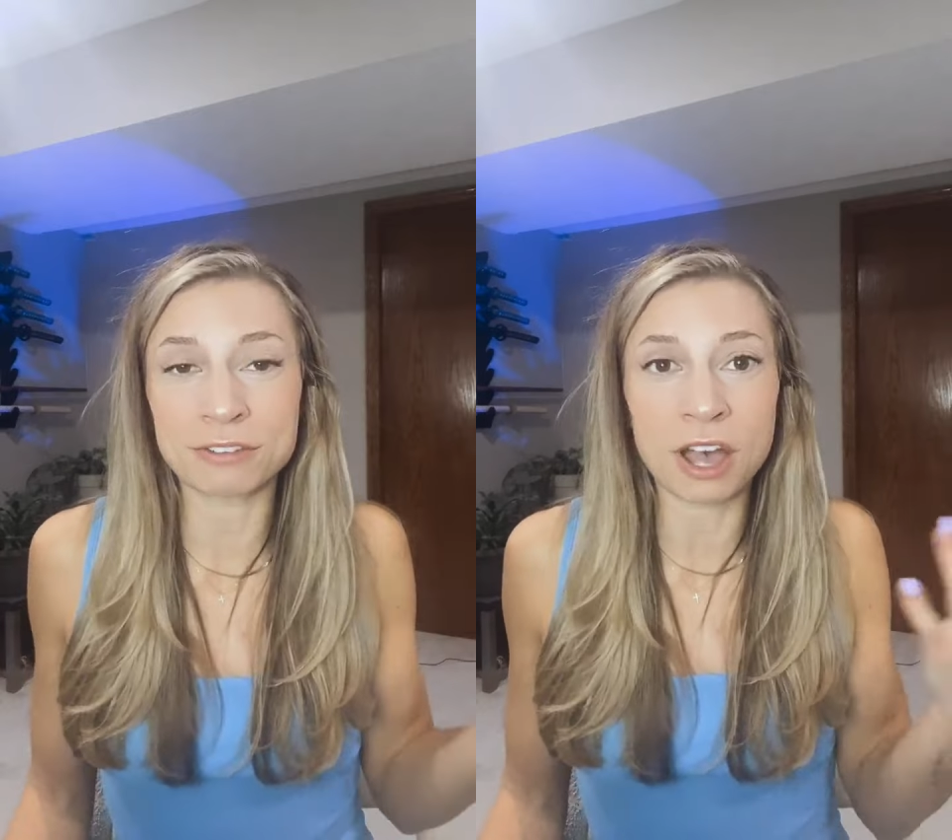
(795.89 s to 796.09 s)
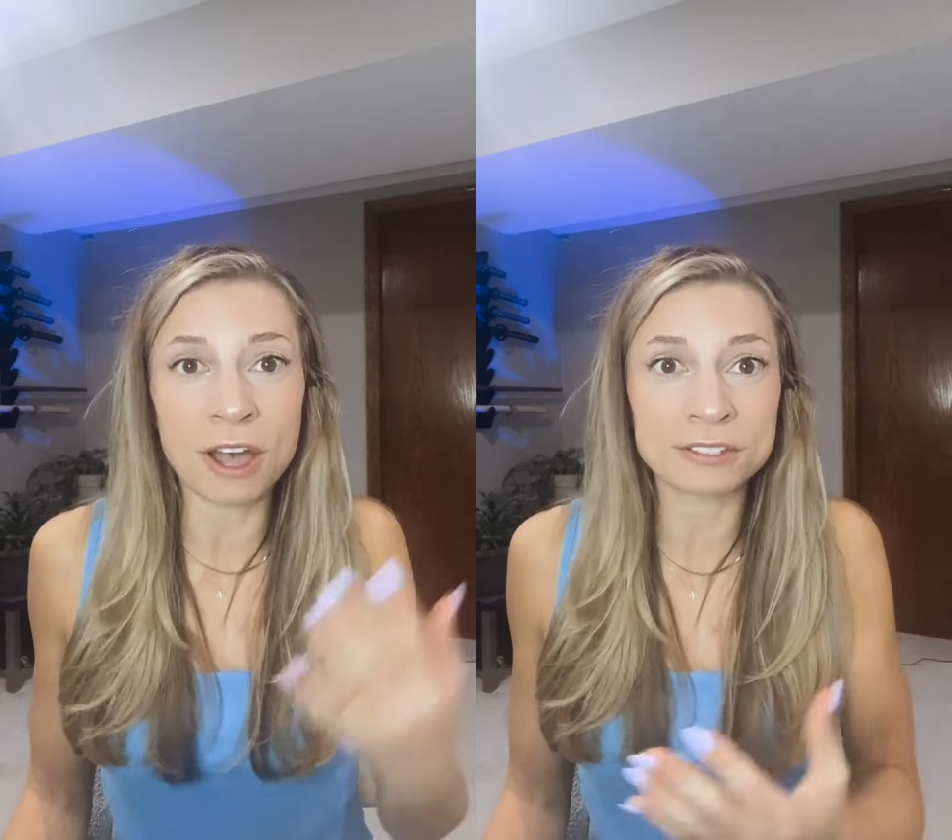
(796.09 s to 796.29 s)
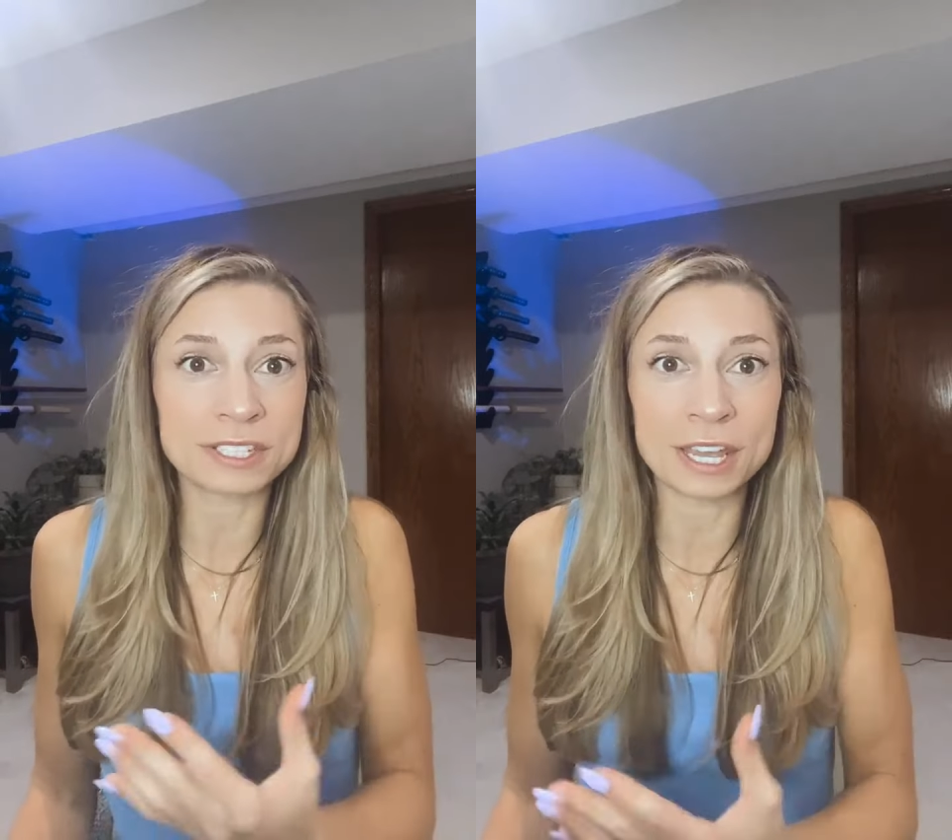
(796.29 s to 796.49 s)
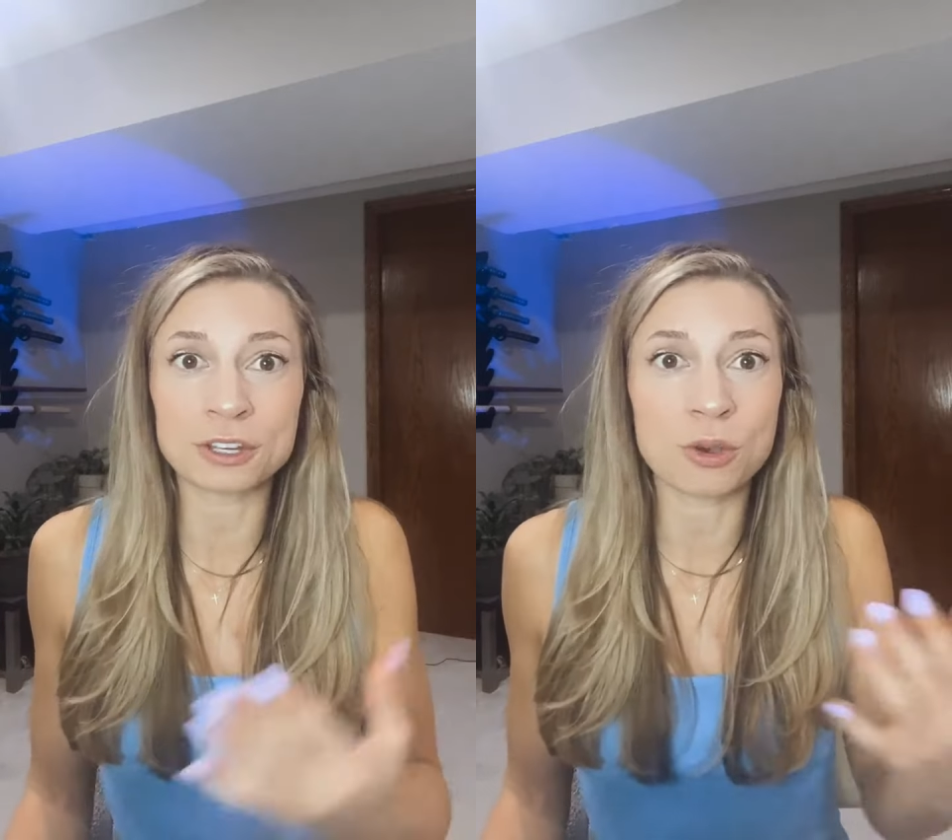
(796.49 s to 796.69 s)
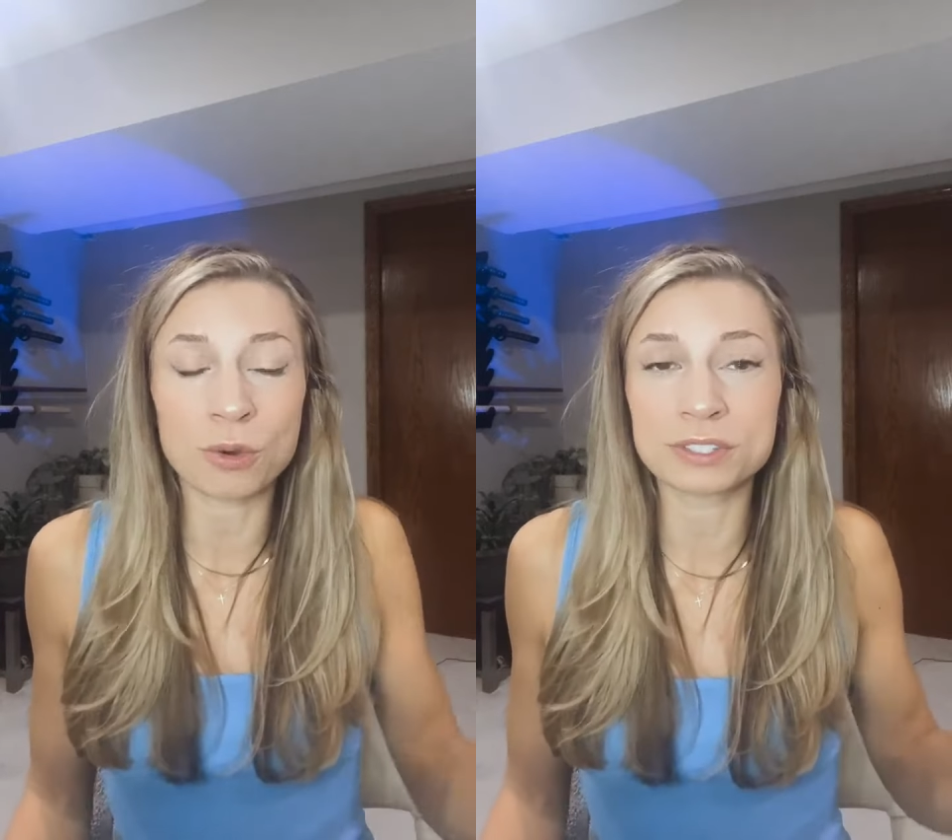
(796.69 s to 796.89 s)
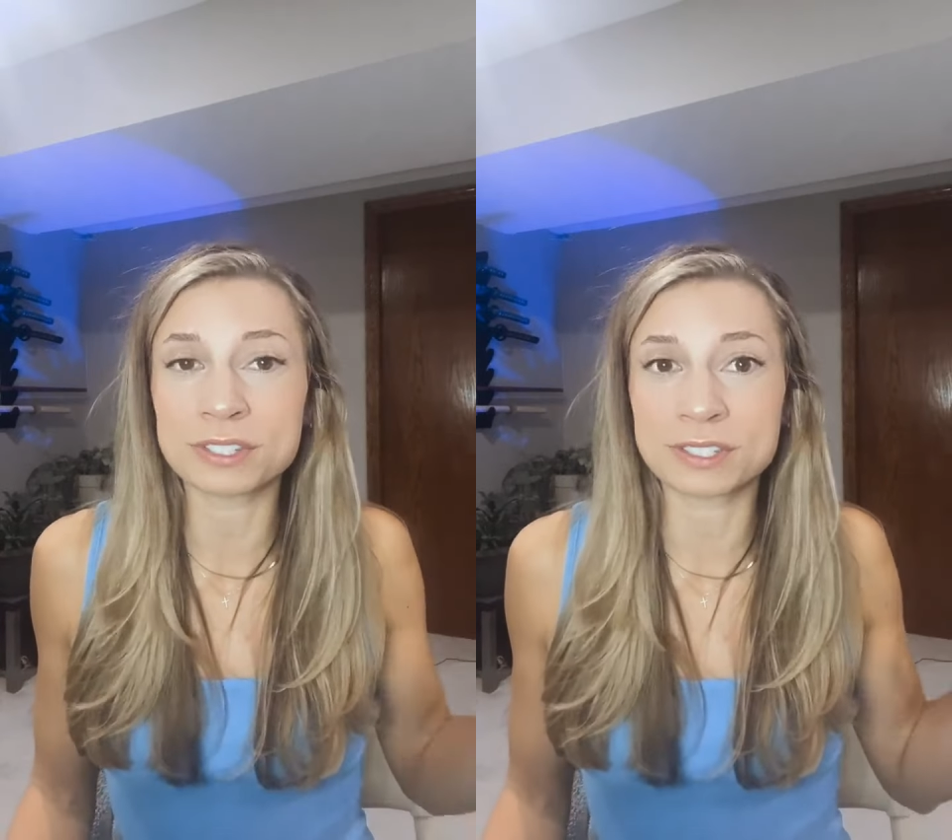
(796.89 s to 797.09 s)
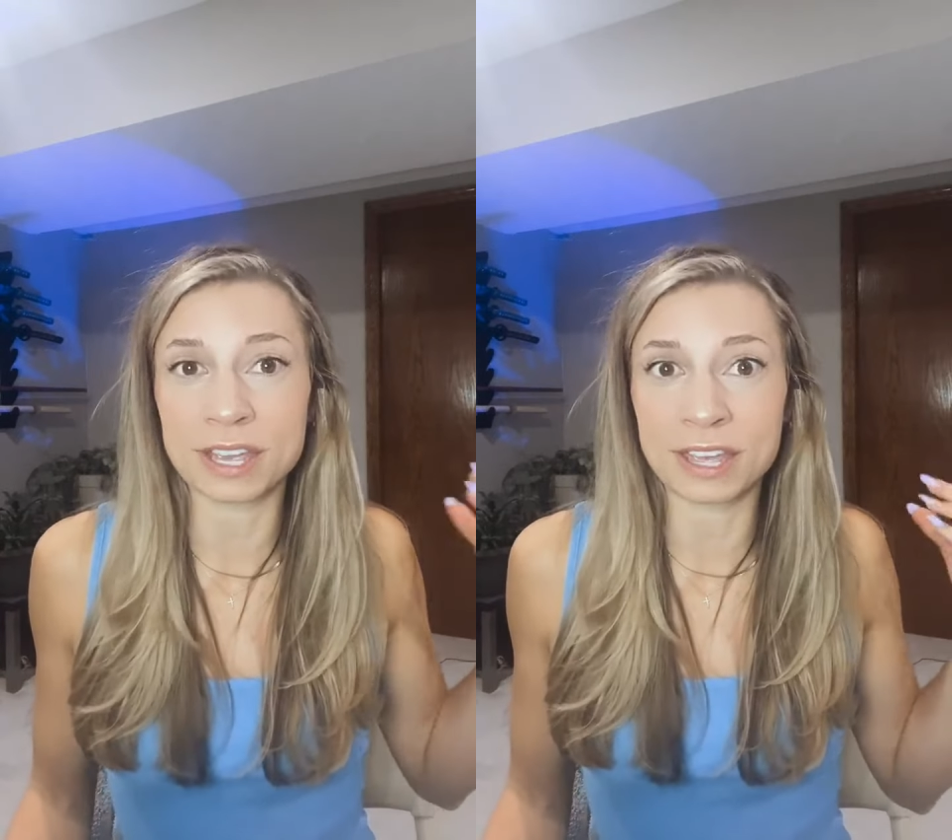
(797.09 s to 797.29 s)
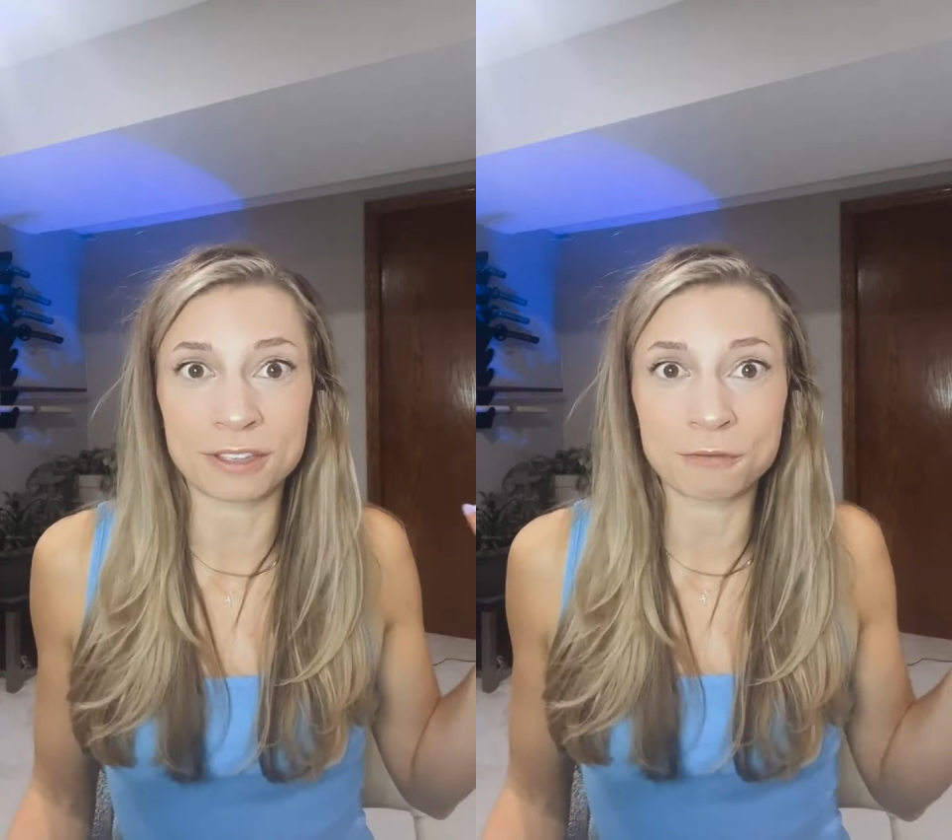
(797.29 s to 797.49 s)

of content courses